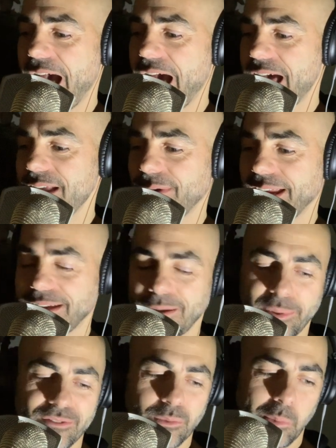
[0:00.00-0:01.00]
I wake
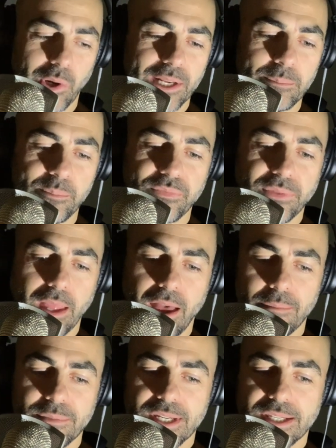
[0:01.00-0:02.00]
up every morning,
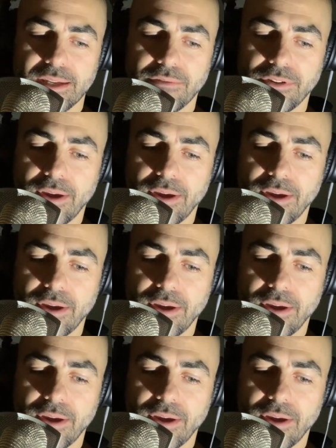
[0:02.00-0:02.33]
just if